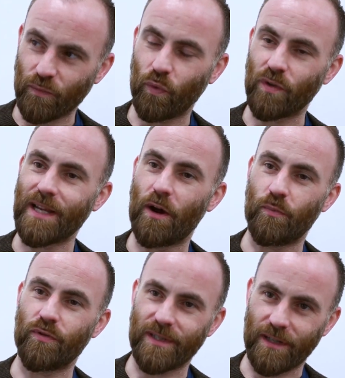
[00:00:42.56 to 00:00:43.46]
was
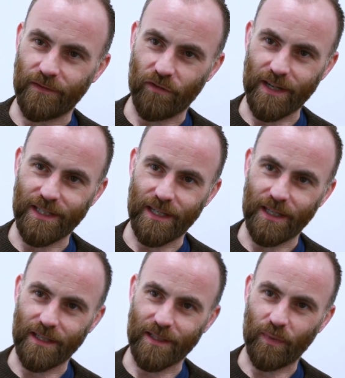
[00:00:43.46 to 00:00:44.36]
held prisoner for 18
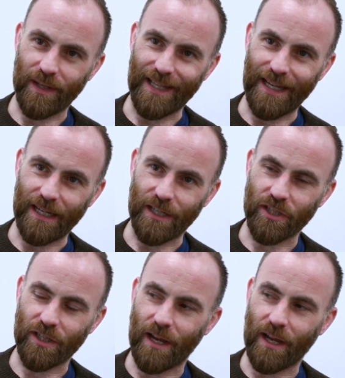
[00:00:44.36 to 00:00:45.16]
years by the English